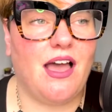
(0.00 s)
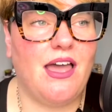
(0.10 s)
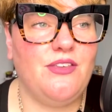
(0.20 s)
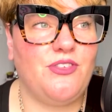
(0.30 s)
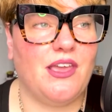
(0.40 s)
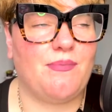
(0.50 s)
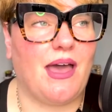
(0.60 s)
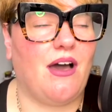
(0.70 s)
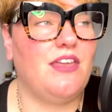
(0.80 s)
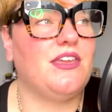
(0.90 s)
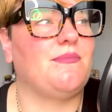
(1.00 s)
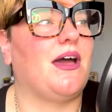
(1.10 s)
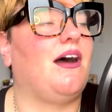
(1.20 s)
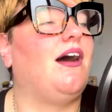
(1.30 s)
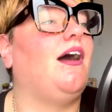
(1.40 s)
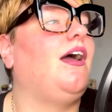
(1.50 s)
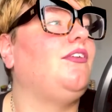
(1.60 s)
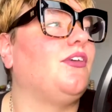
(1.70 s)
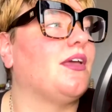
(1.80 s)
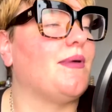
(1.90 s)
I think
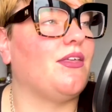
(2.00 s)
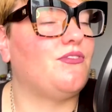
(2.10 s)
about